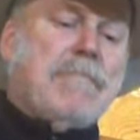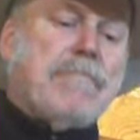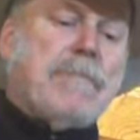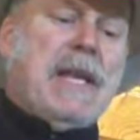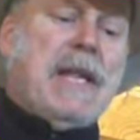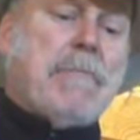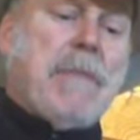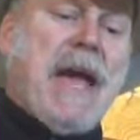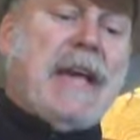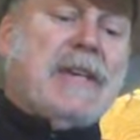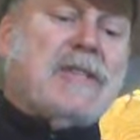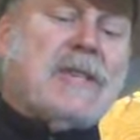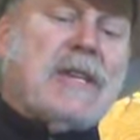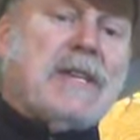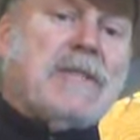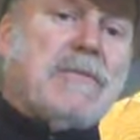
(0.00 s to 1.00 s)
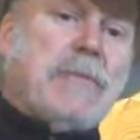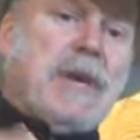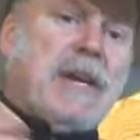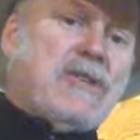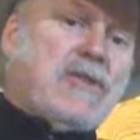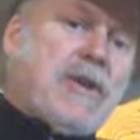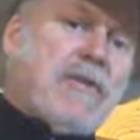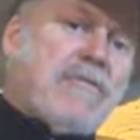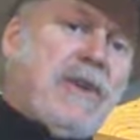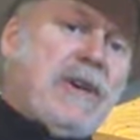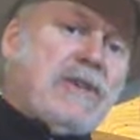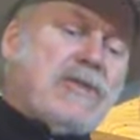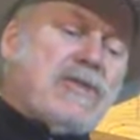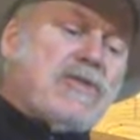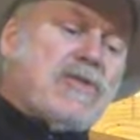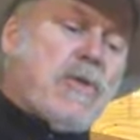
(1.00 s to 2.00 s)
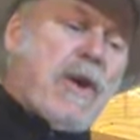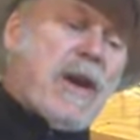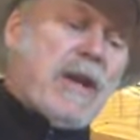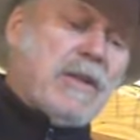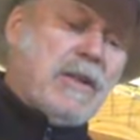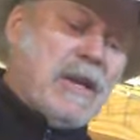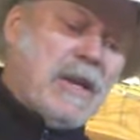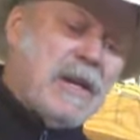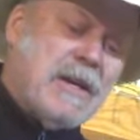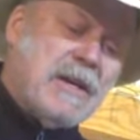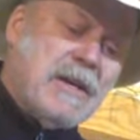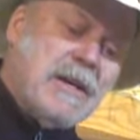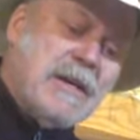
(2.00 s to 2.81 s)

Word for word: mini mags in it to make sure it functions correctly.